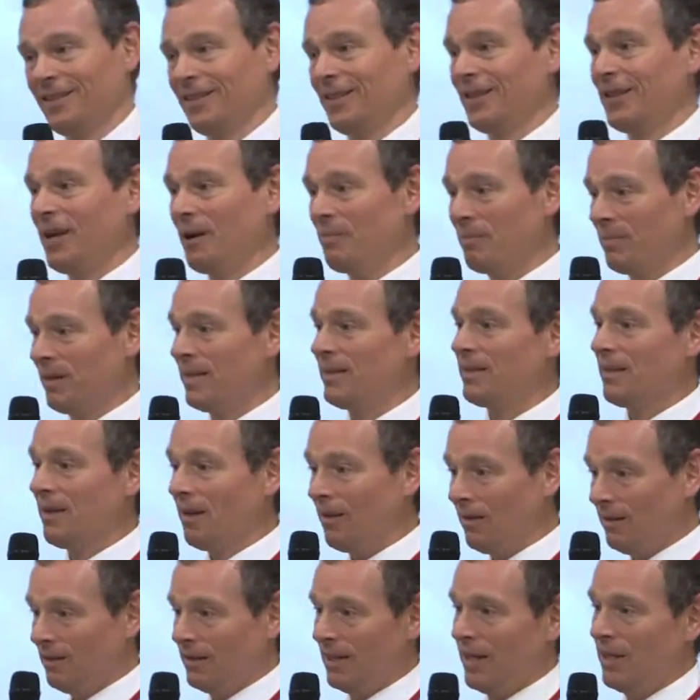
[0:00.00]
the companies
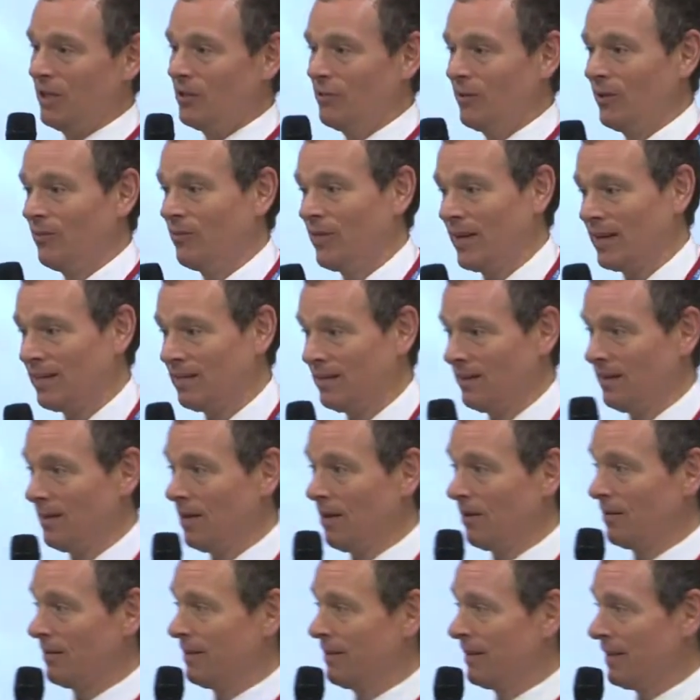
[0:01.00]
aren't going to invest in
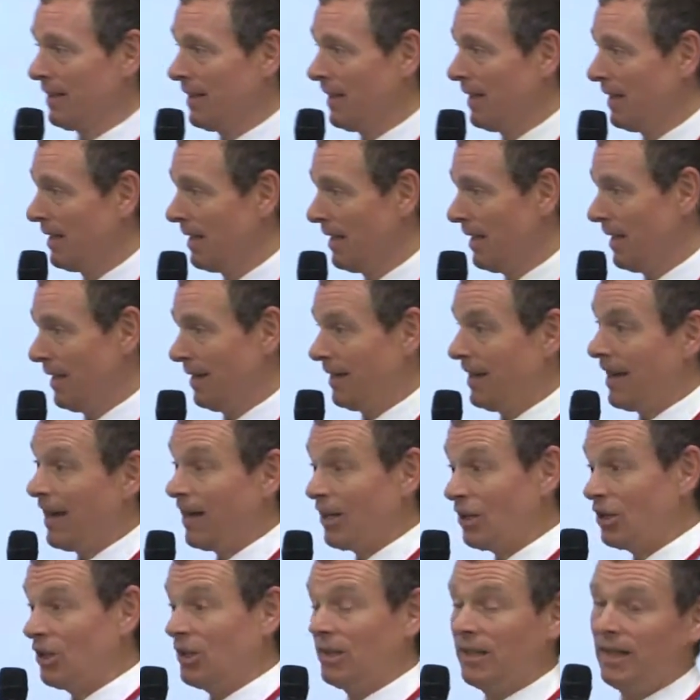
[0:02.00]
R&D, and
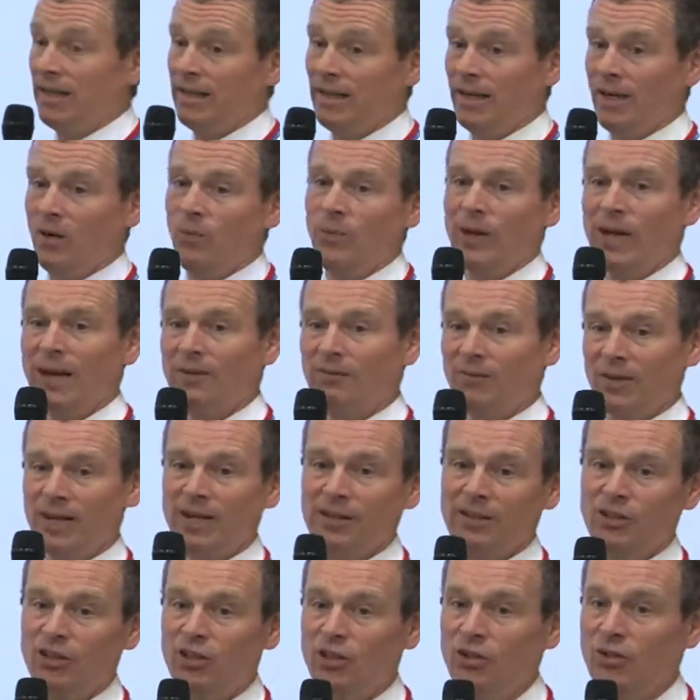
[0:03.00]
actually, we haven't
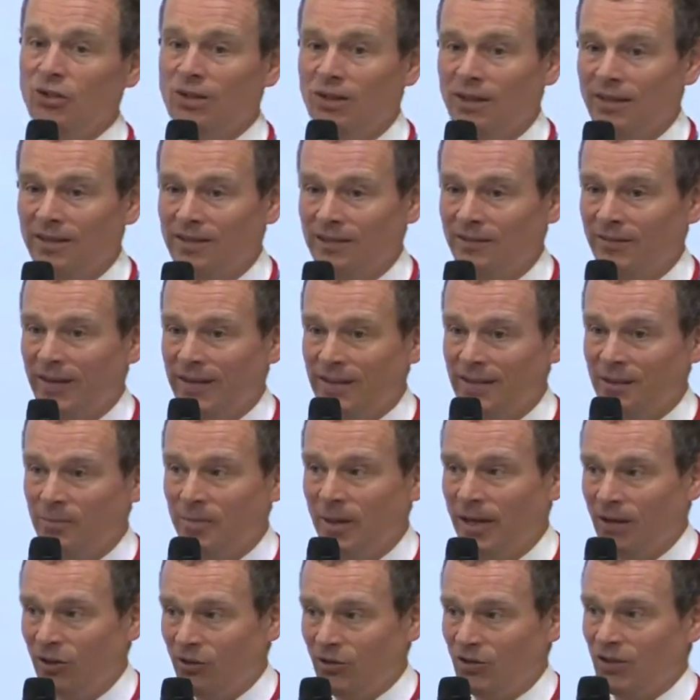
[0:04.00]
had a new class of
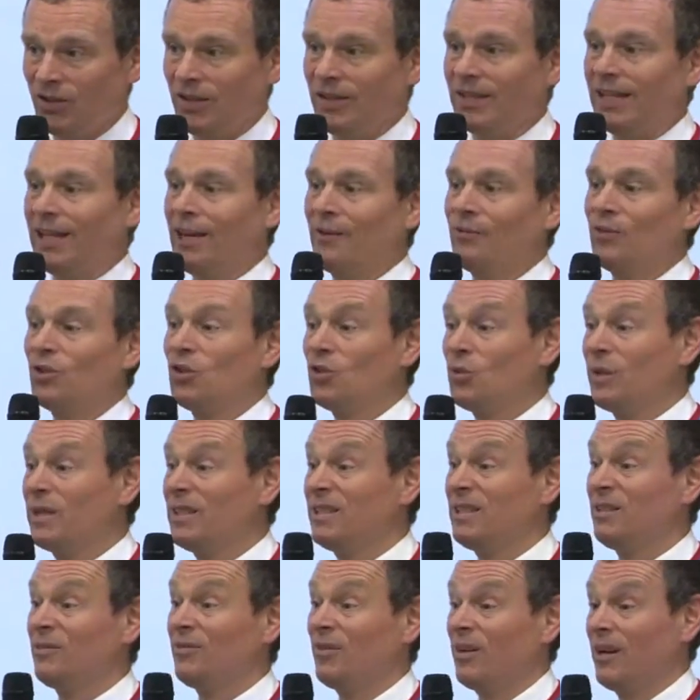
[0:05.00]
antibiotic now for
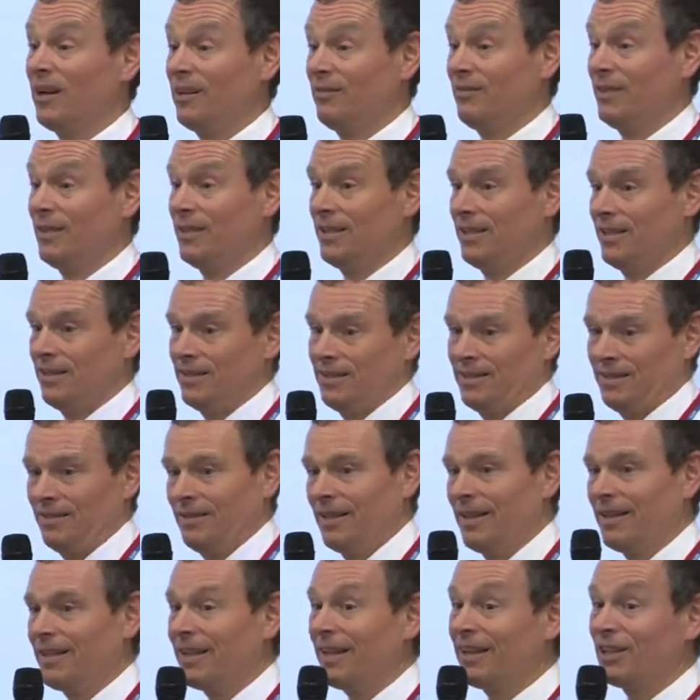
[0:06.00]
25 years.
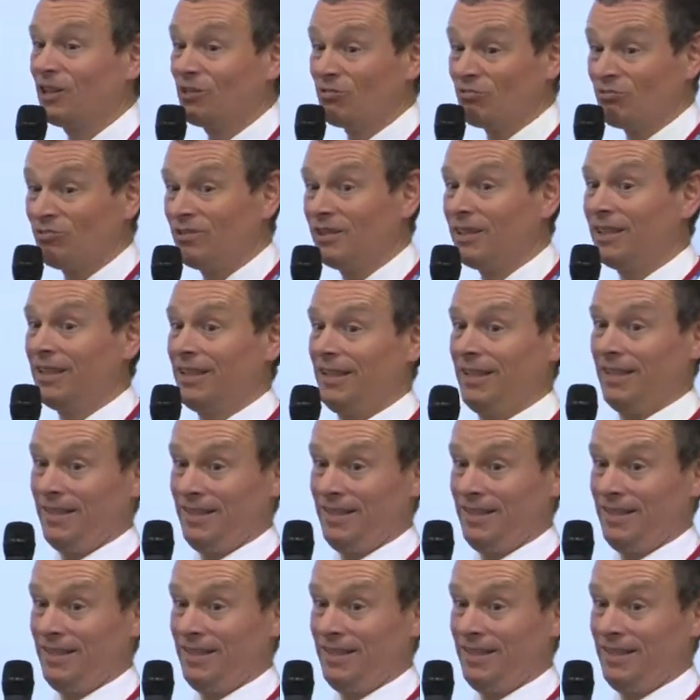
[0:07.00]
That is really